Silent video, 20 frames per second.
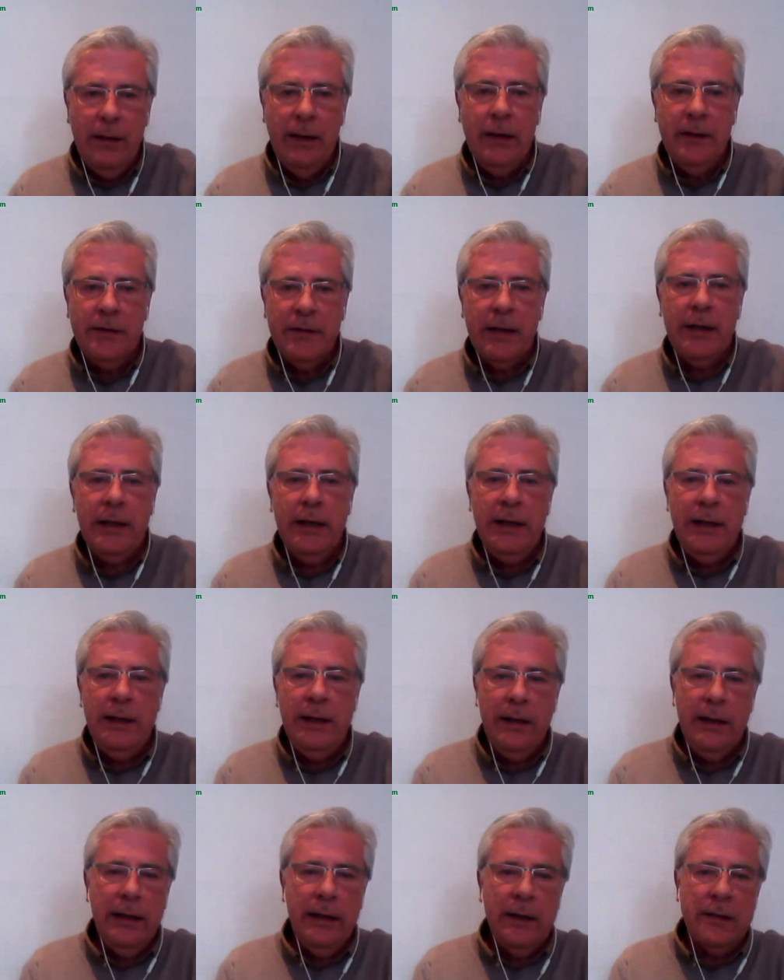is the
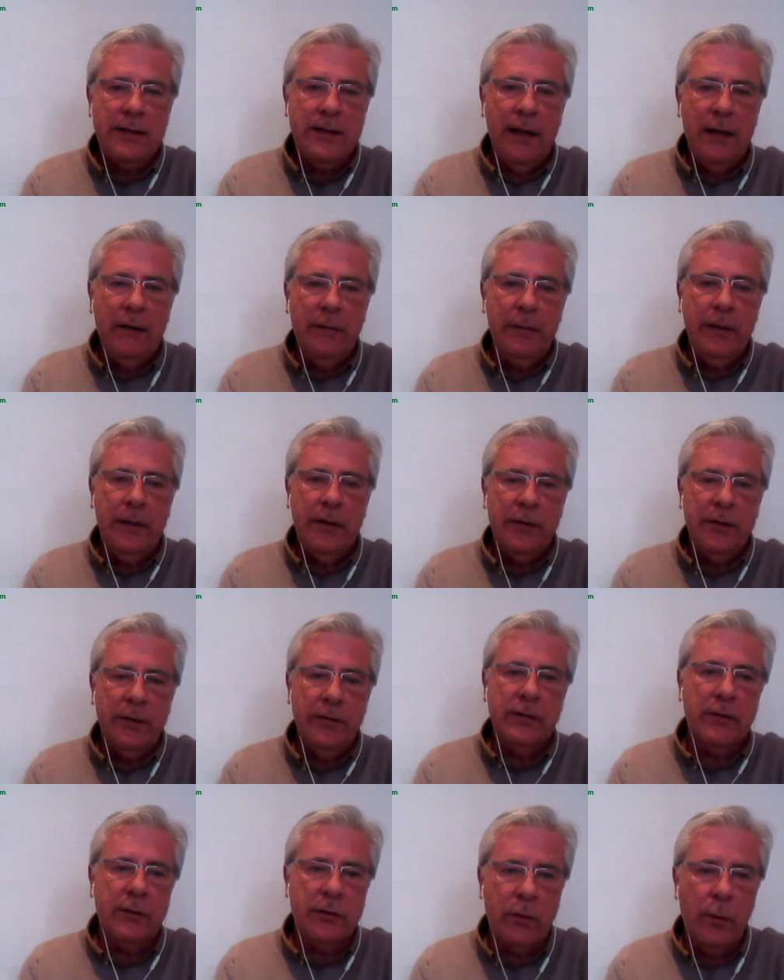key in itself, because
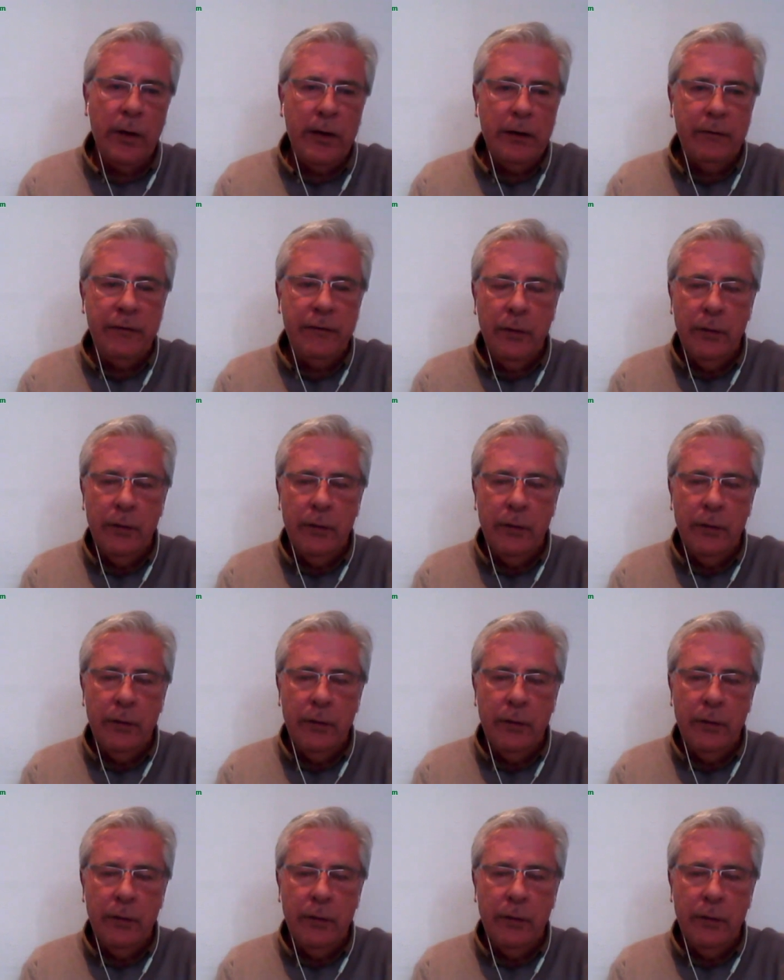there's quite